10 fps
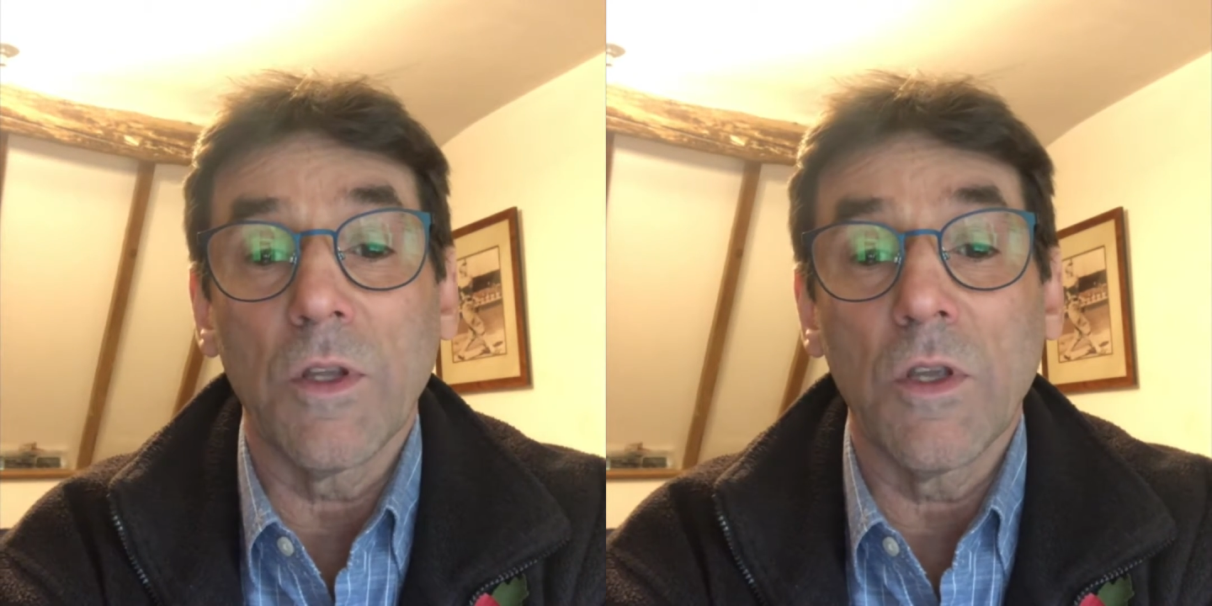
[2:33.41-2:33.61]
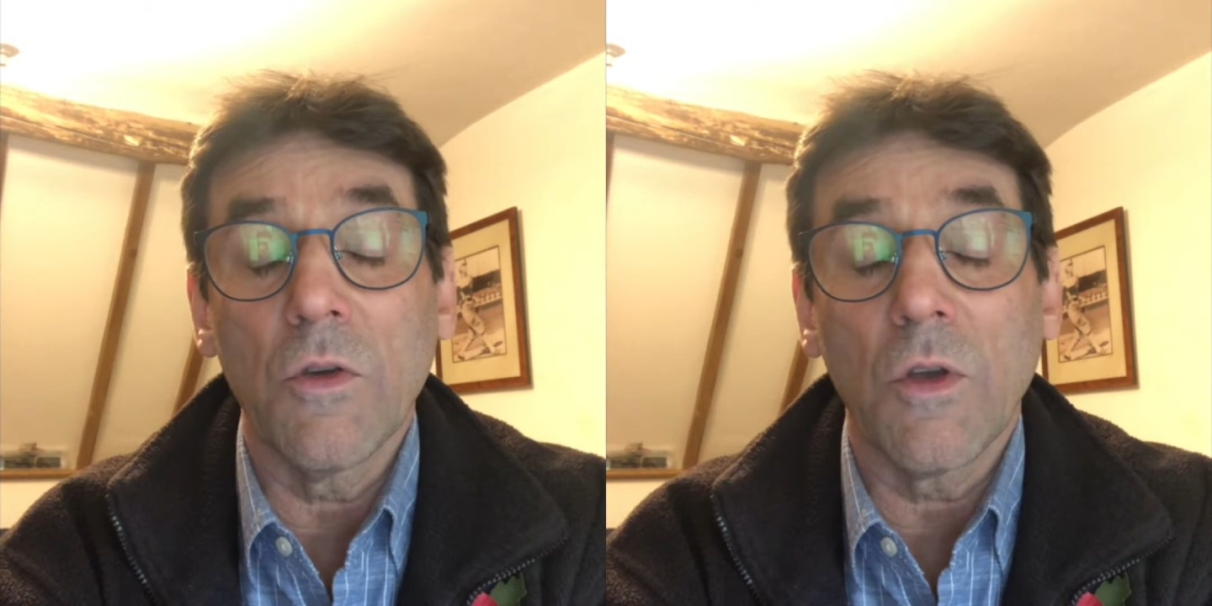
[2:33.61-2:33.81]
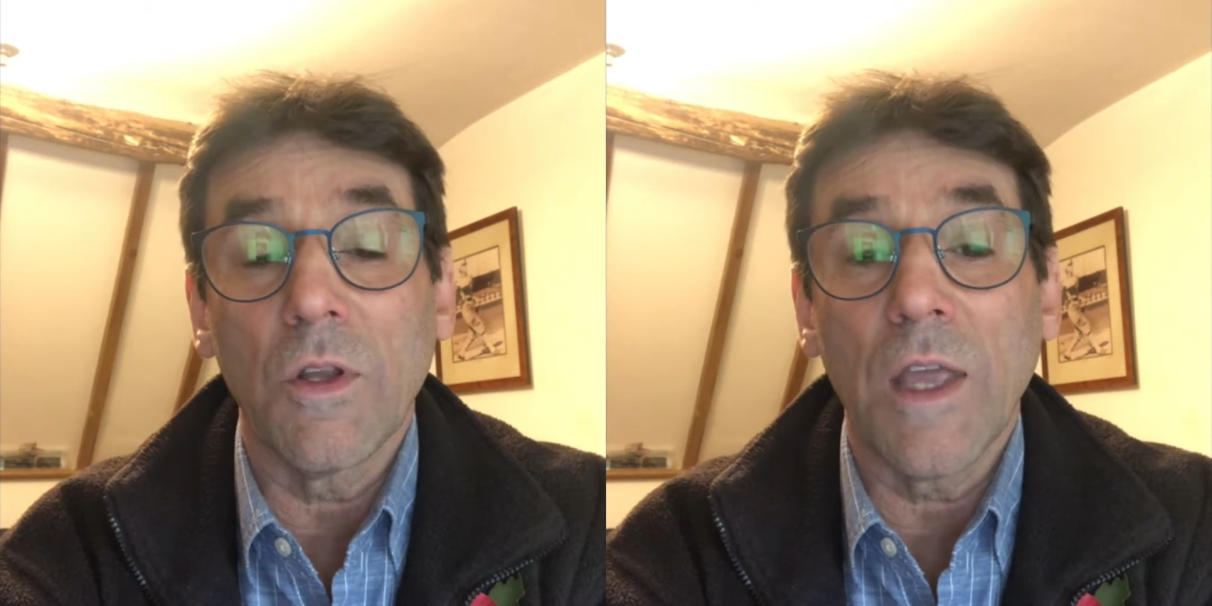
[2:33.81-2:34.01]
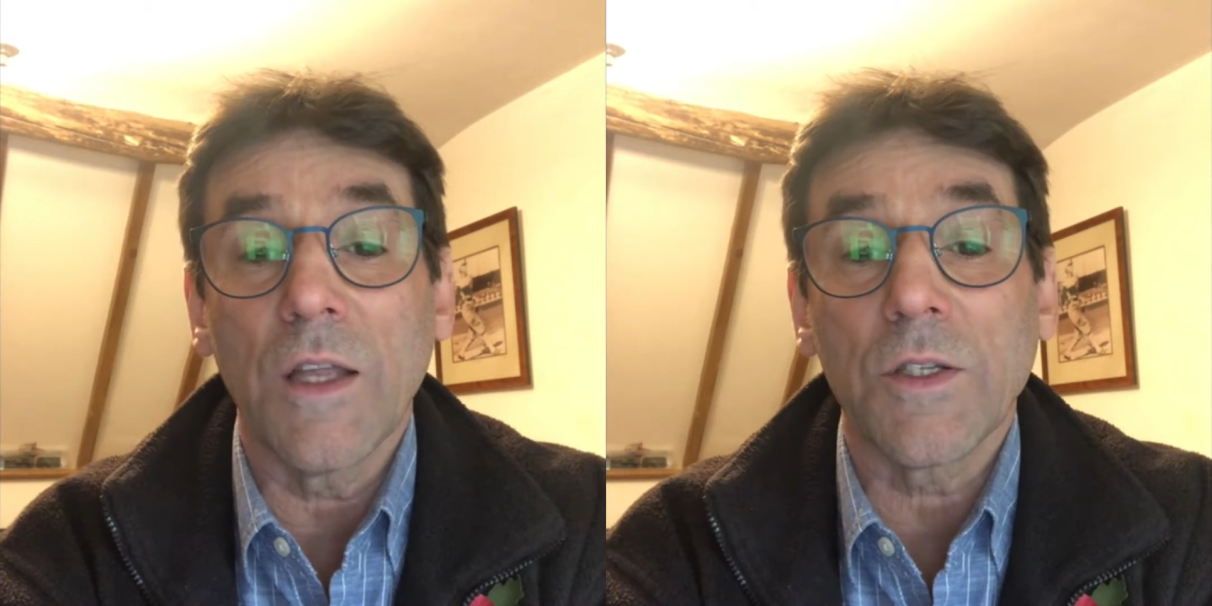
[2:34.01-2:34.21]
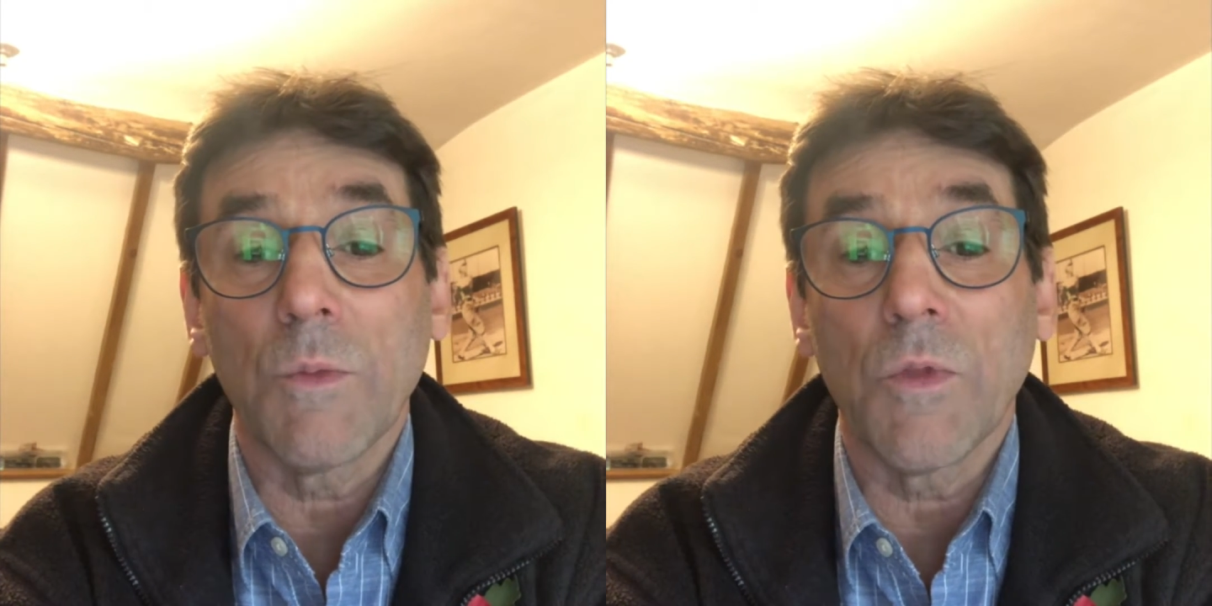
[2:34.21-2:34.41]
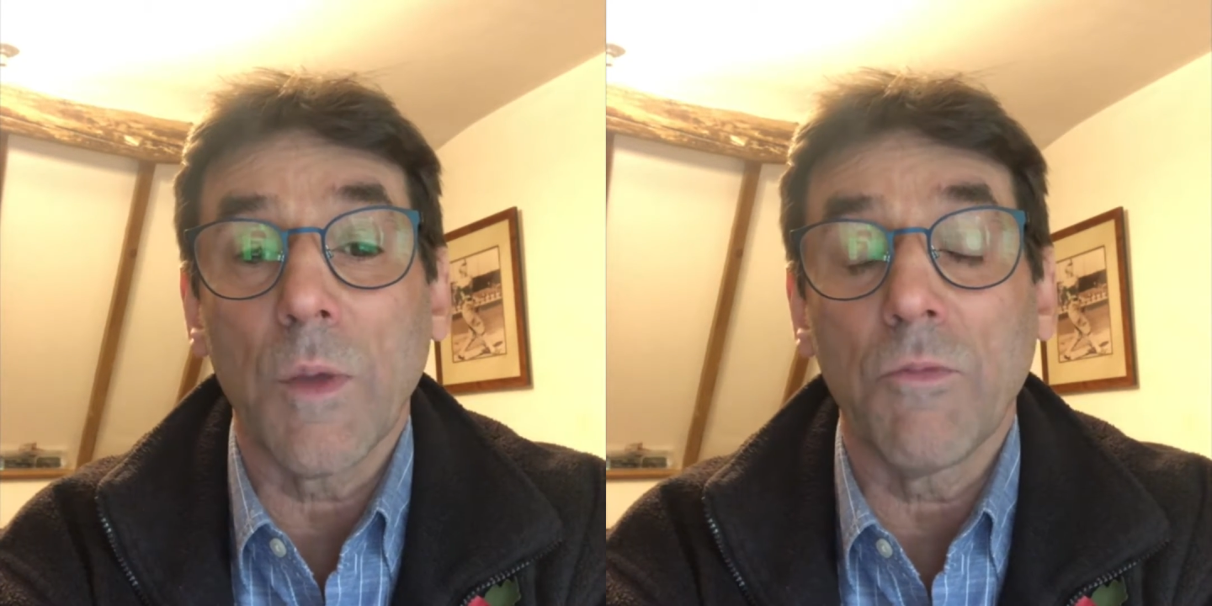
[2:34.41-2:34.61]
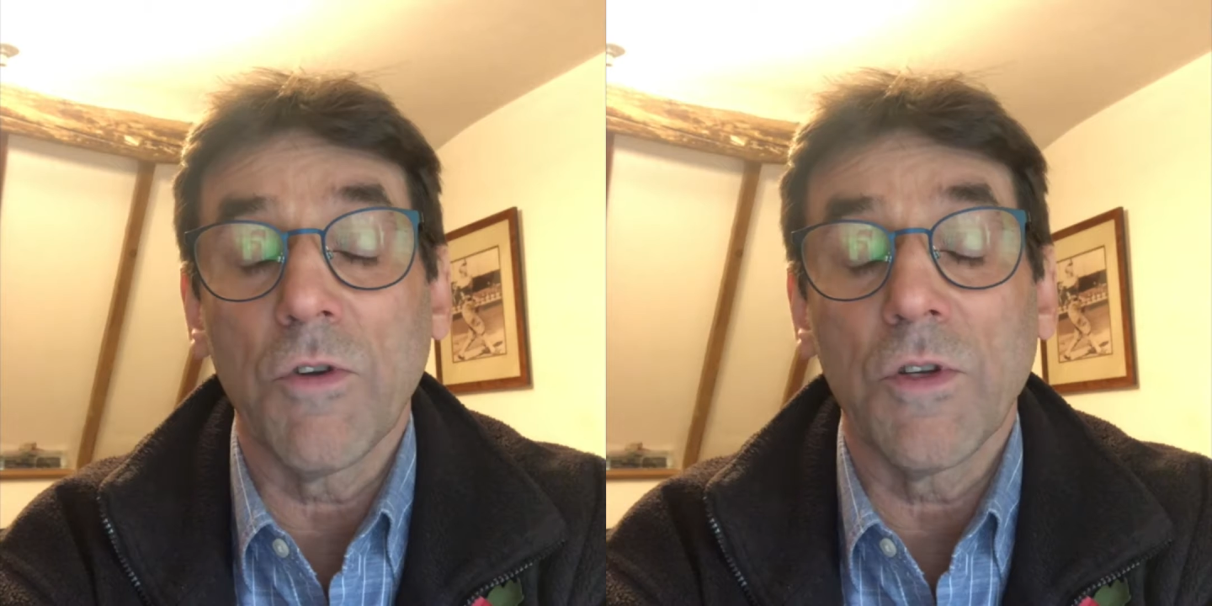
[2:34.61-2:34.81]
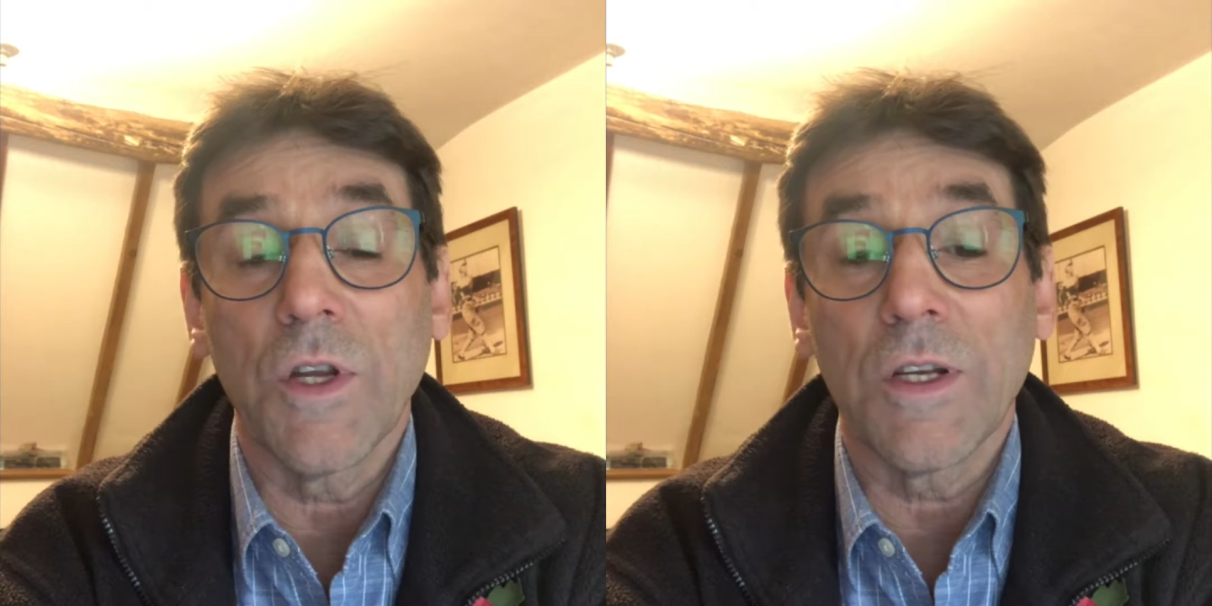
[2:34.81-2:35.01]
that you can get something
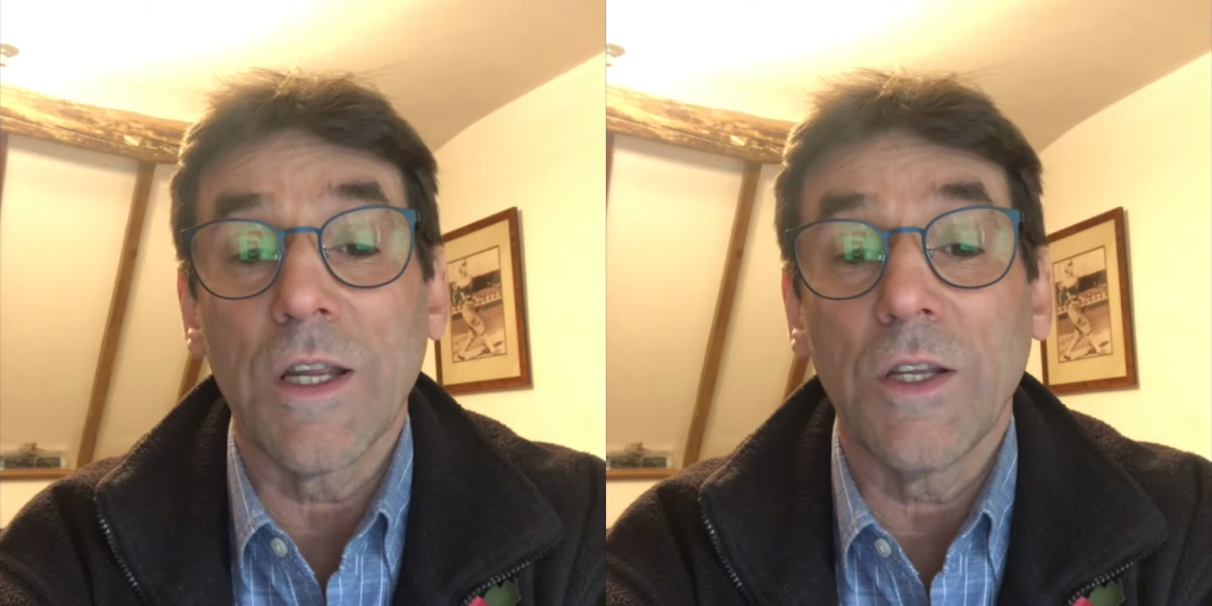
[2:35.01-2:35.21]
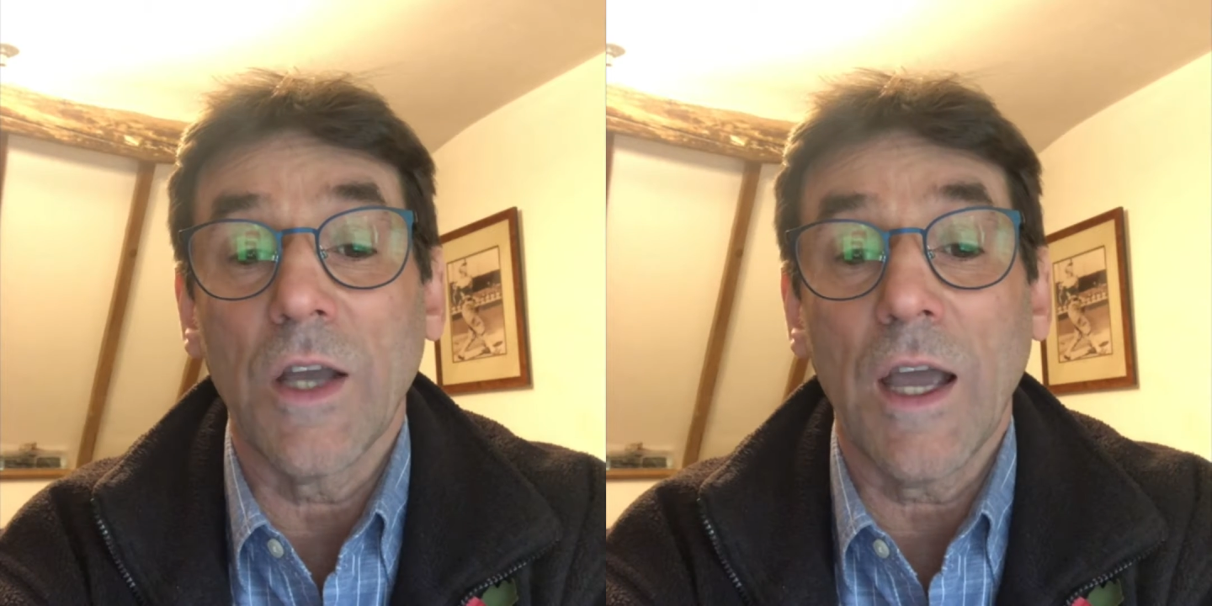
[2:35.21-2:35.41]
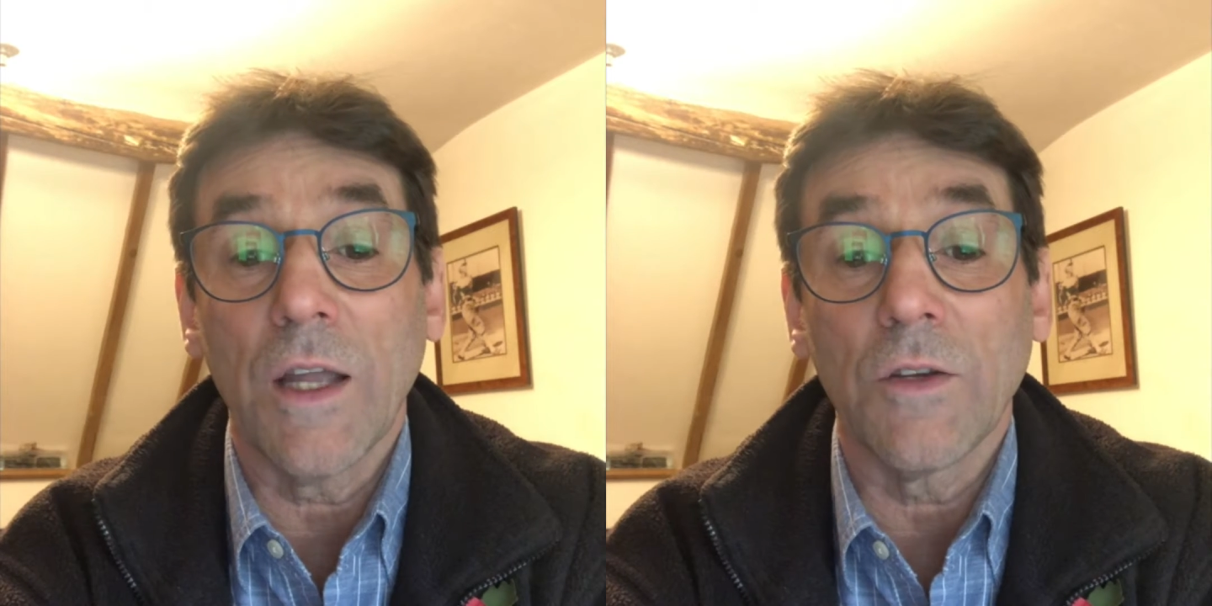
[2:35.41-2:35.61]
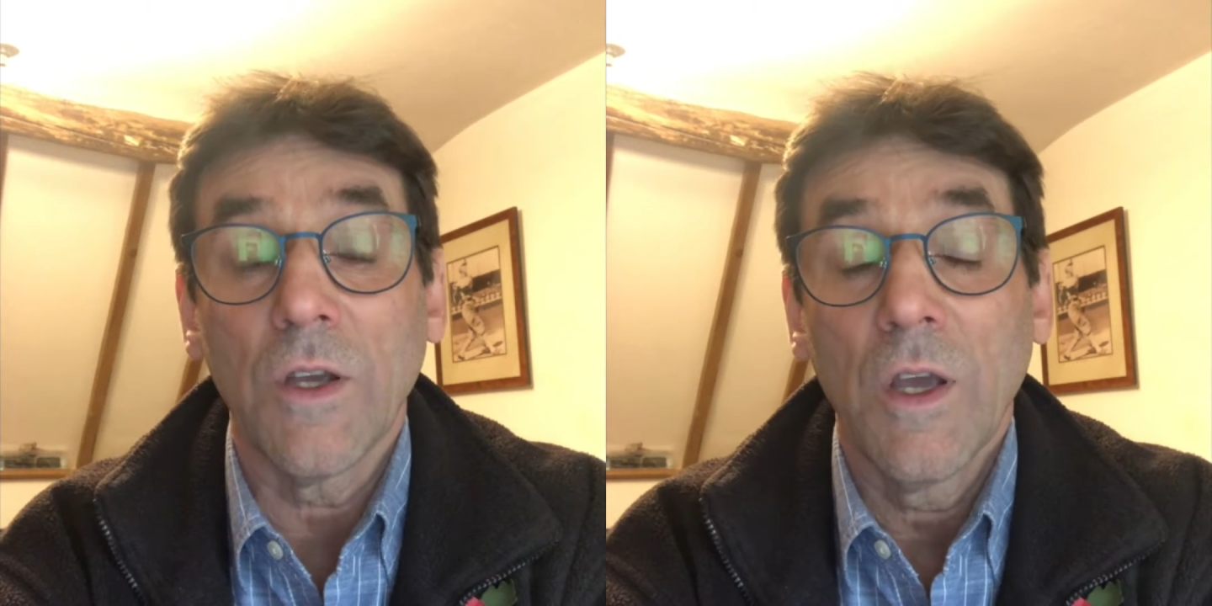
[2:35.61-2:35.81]
printed and in your hand